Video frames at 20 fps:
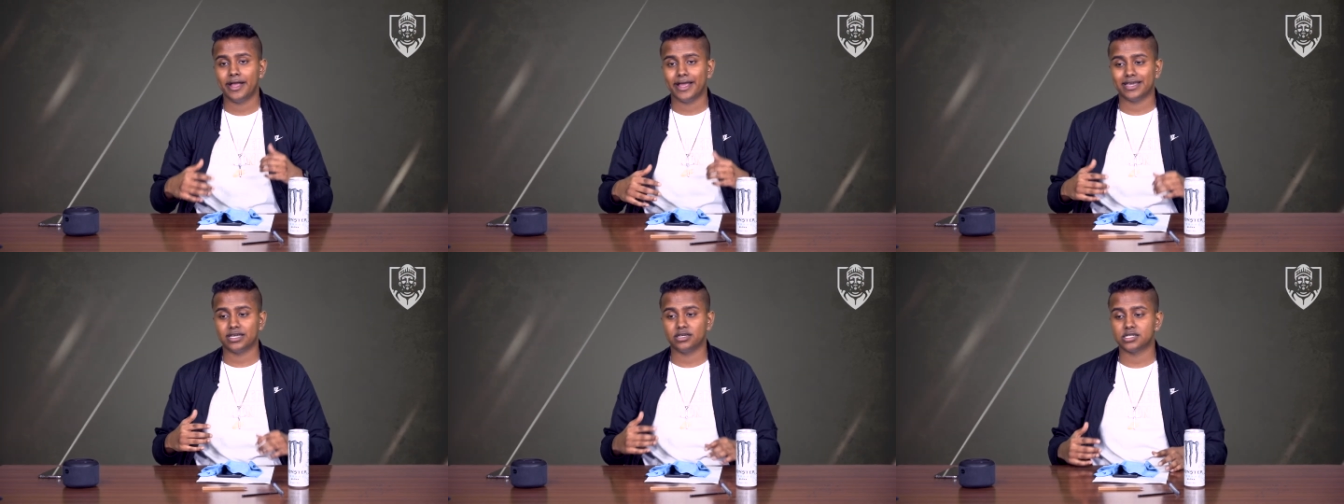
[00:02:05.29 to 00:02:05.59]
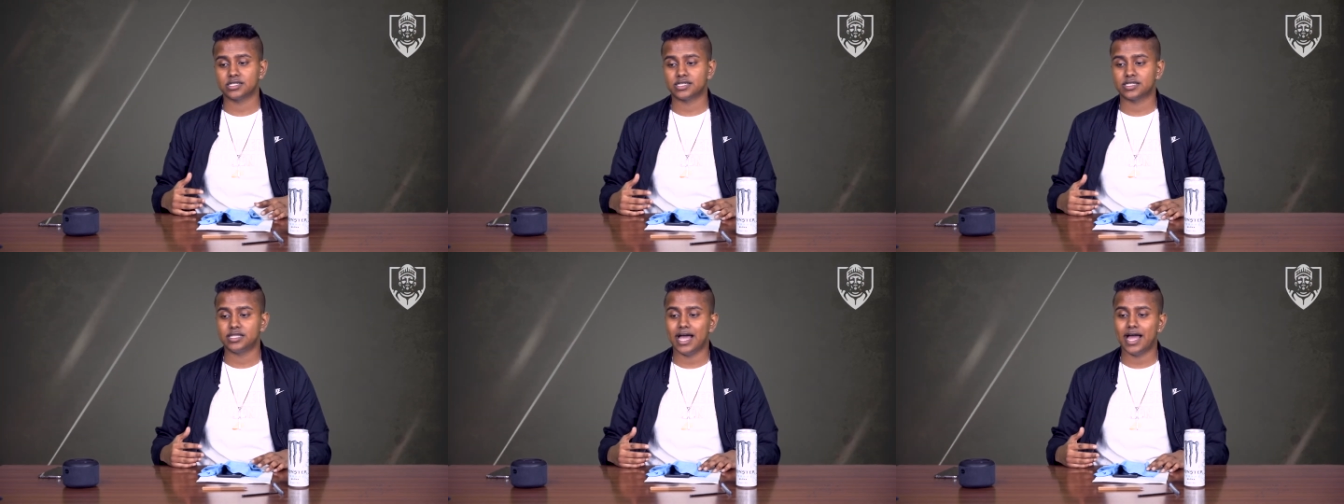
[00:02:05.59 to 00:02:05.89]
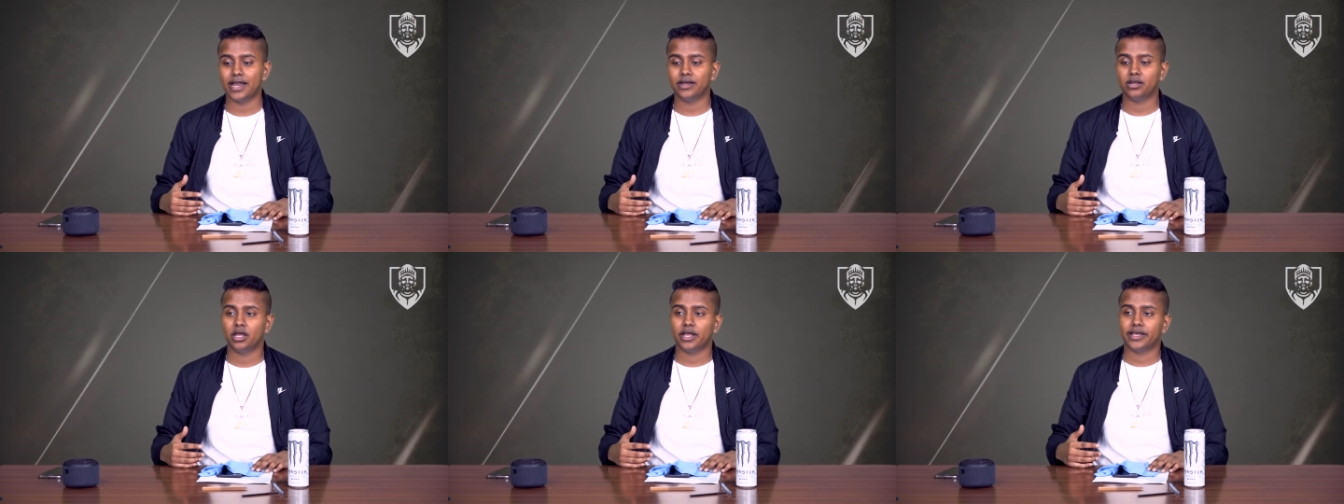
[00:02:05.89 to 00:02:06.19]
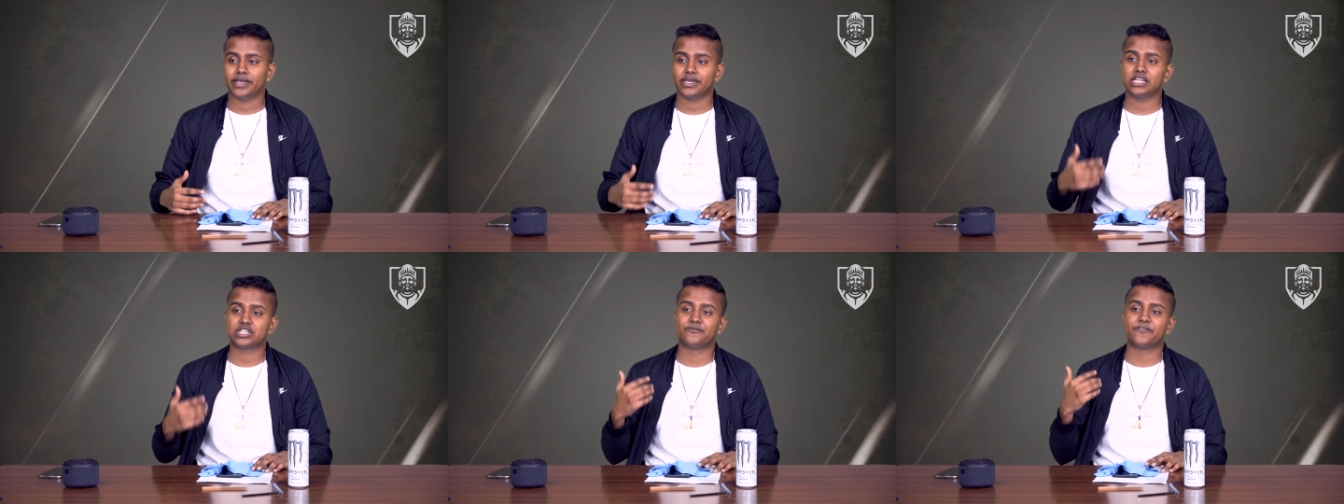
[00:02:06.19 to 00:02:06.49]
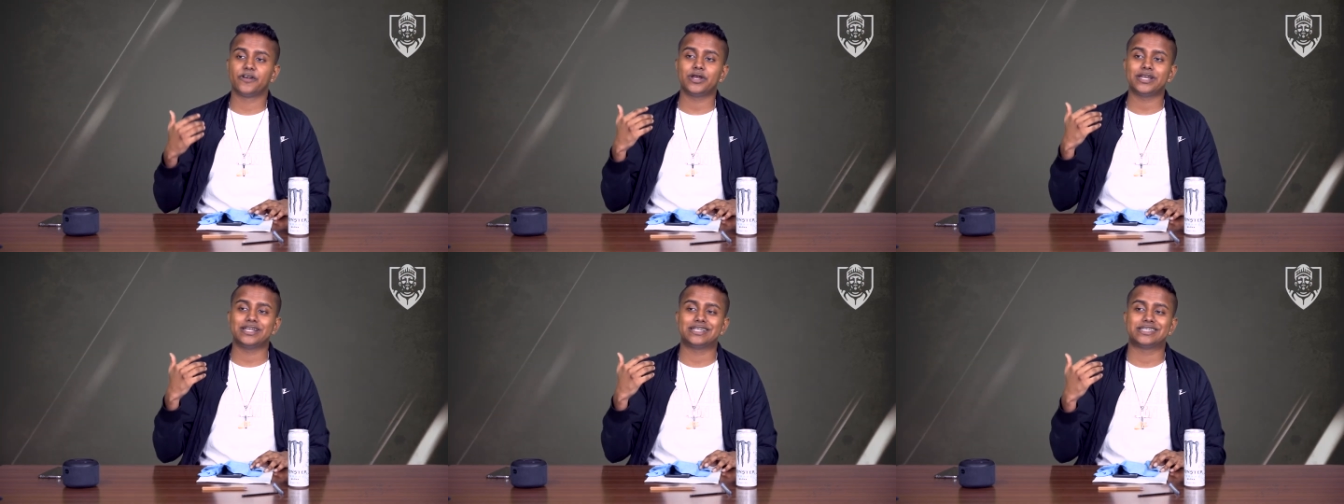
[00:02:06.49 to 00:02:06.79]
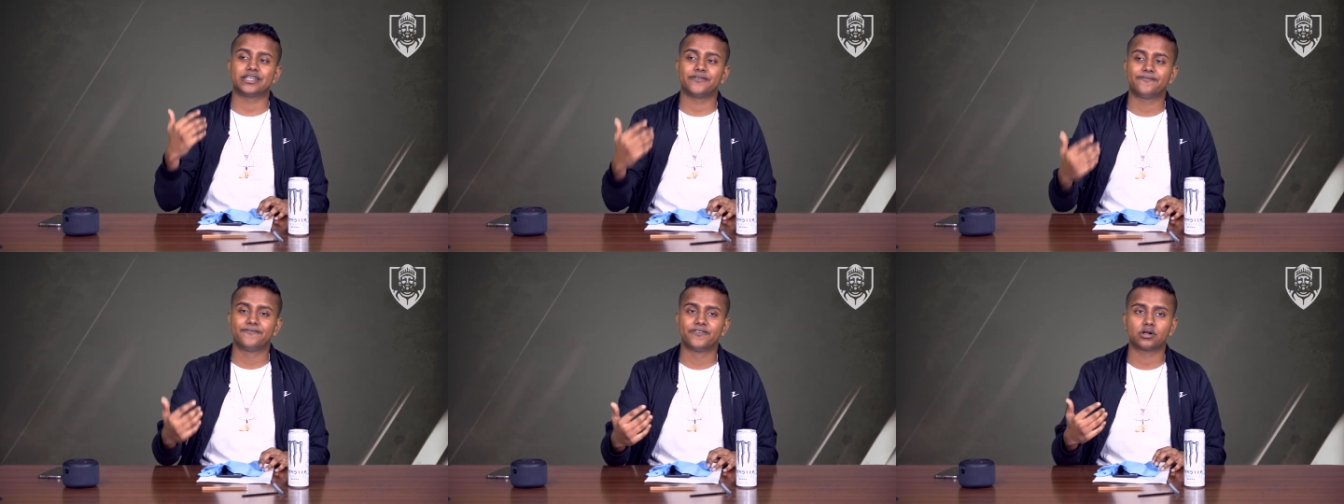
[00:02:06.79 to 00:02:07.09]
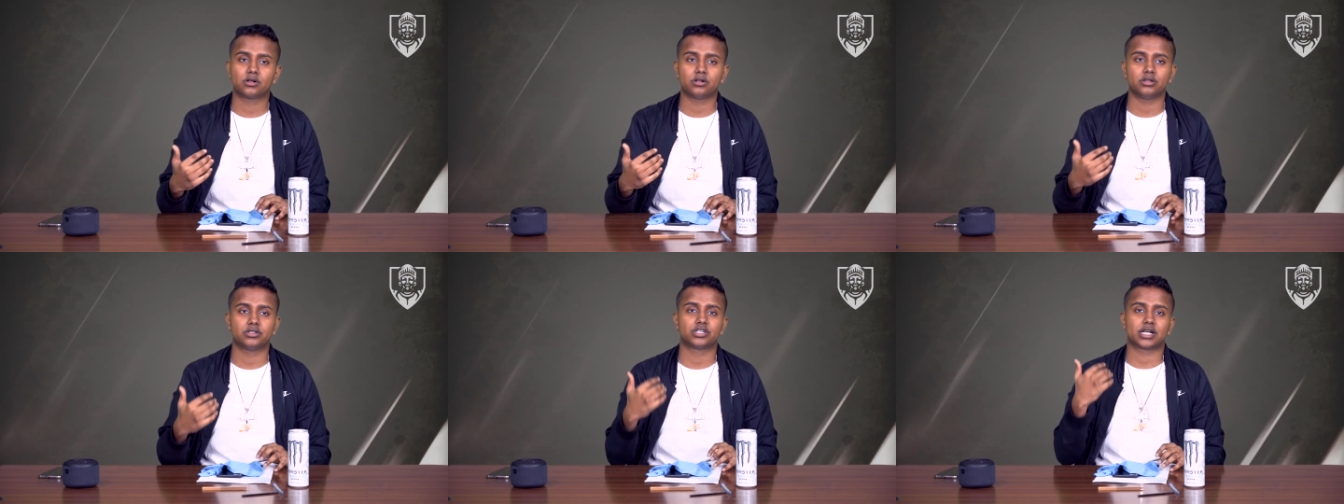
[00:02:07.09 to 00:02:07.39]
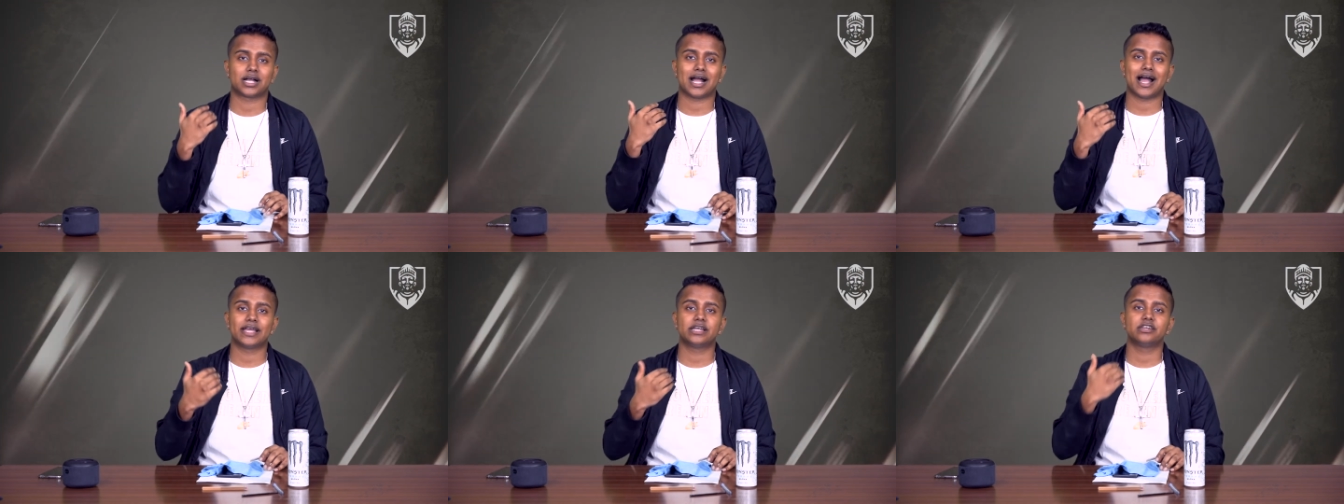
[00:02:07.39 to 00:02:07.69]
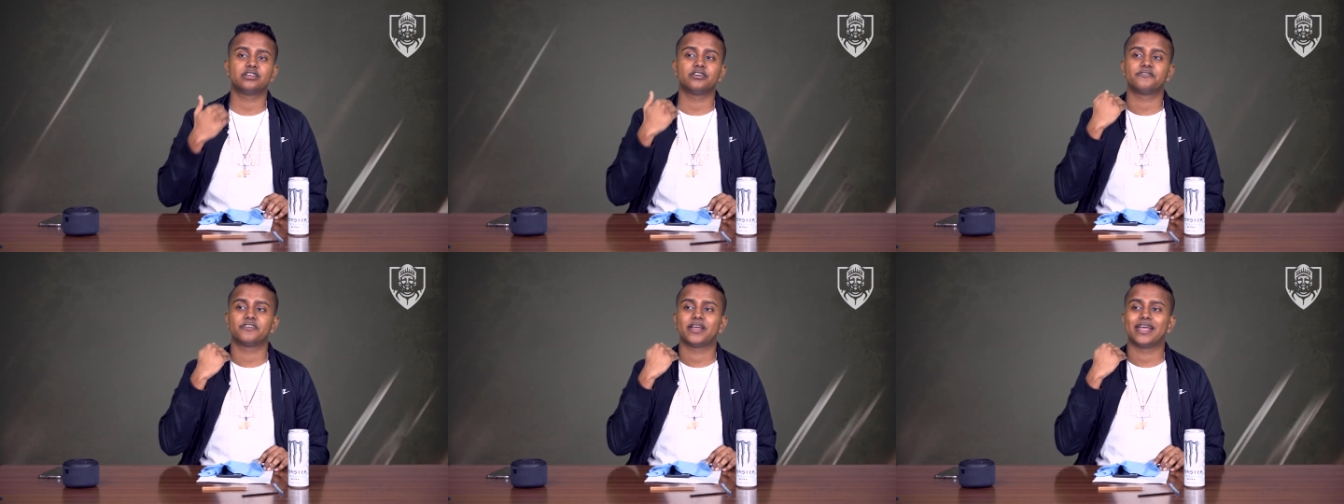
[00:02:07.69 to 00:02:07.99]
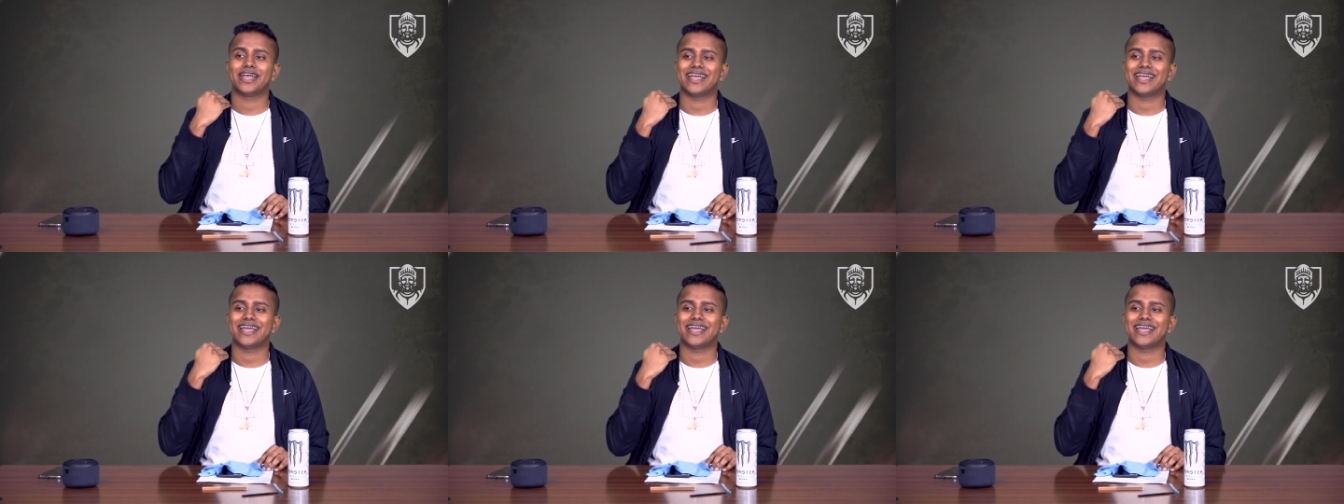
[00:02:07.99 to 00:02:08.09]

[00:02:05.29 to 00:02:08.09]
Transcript: is that it's very difficult to kind of